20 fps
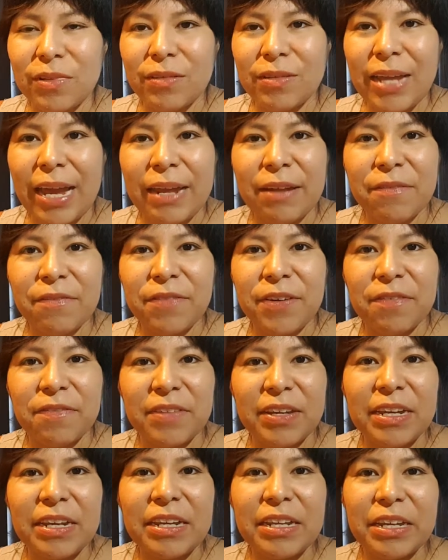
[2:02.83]
10
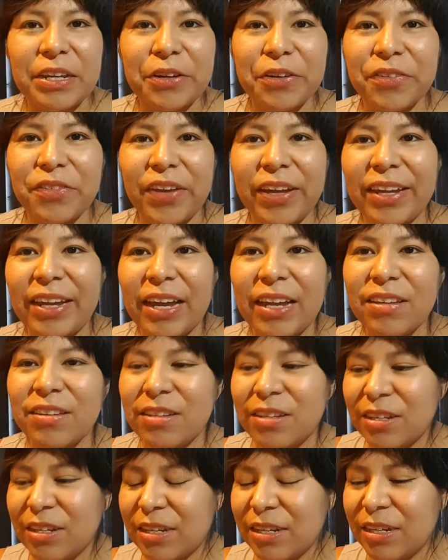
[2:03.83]
15 years I
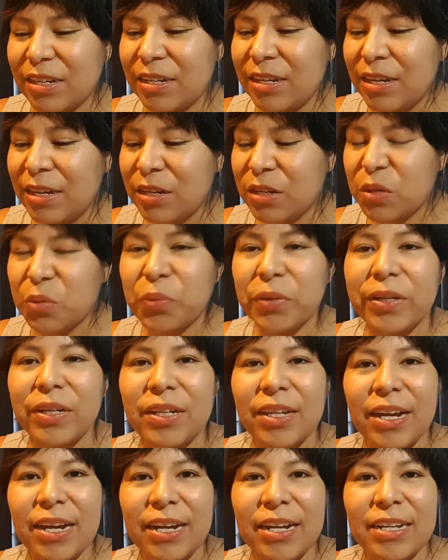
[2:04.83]
guess to to
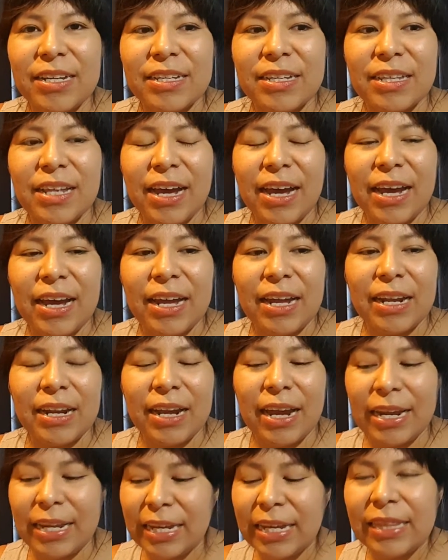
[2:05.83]
realize that
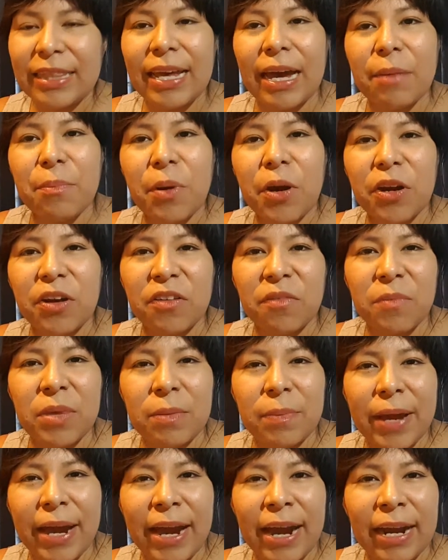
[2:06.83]
I need that part of me
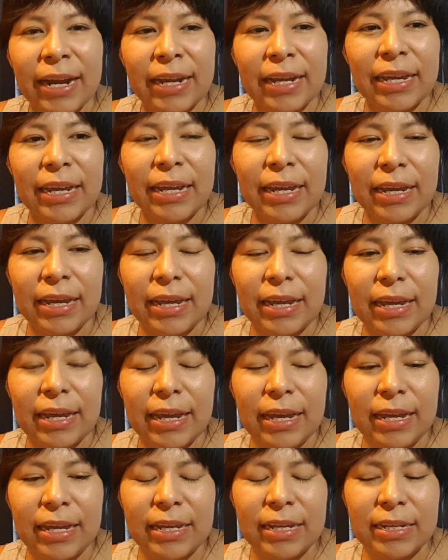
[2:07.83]
back
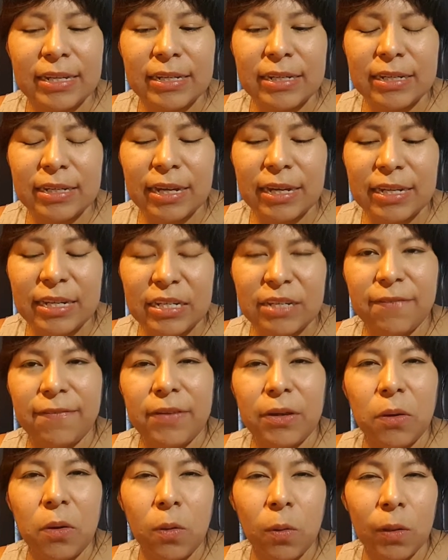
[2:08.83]
and I need to
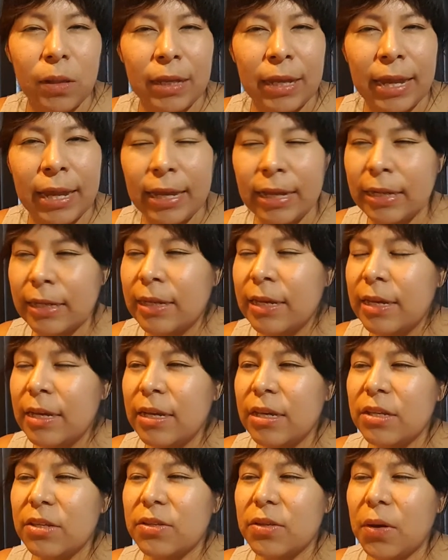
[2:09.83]
feel whole again.
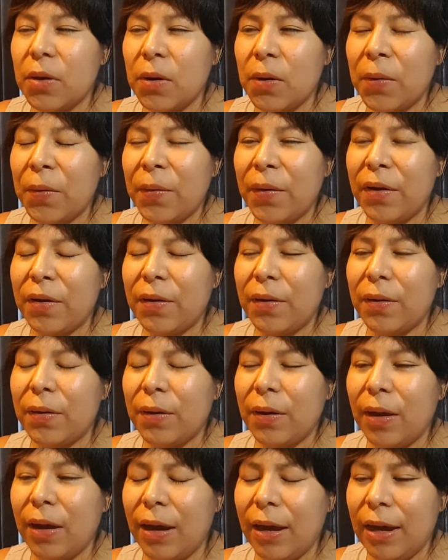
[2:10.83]
So
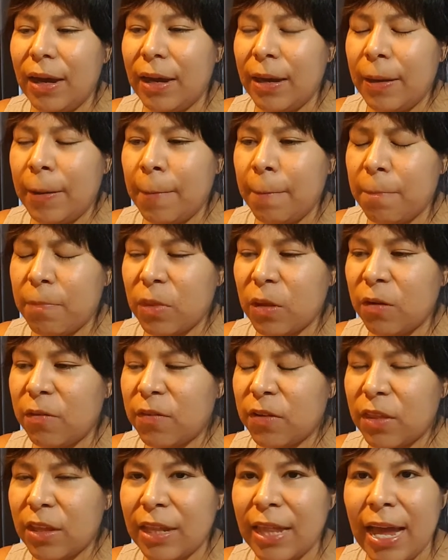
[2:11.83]
um,
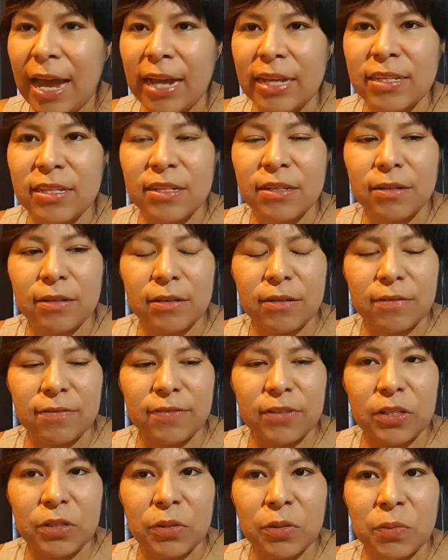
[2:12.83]
over the last
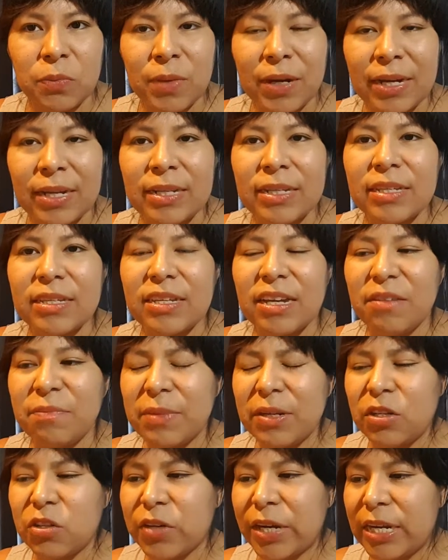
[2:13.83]
few months I've
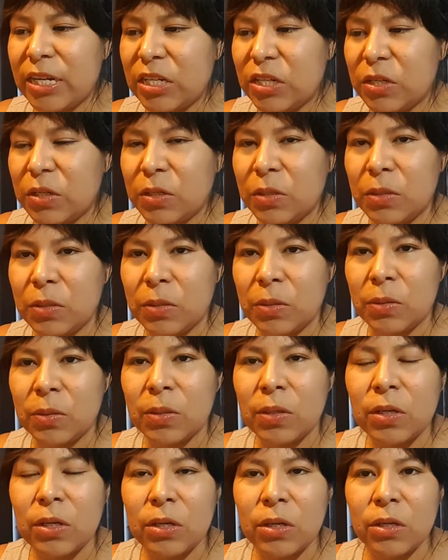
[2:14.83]
been trying to
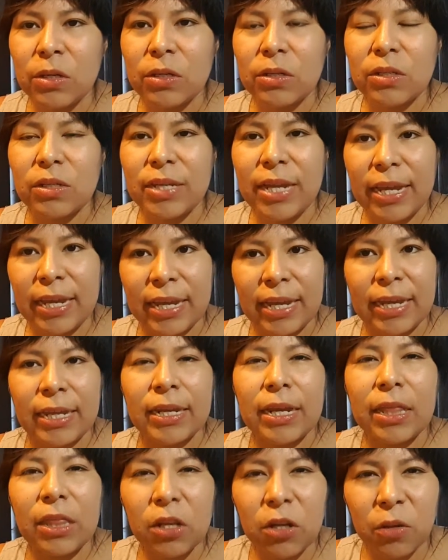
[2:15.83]
take in
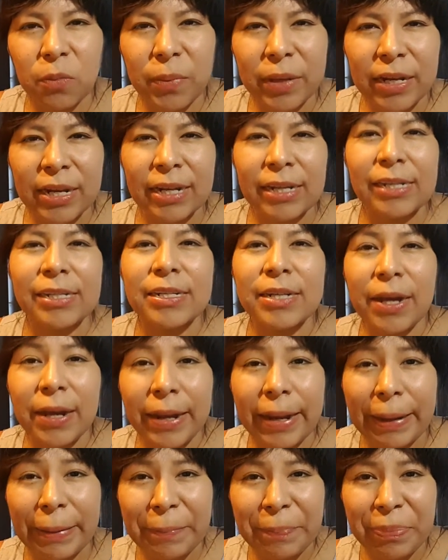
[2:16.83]
a little bit at a
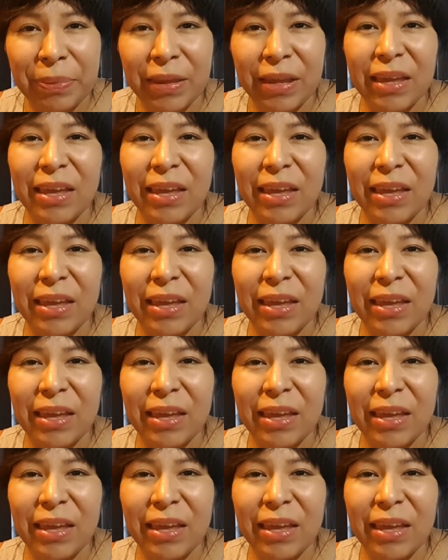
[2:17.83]
time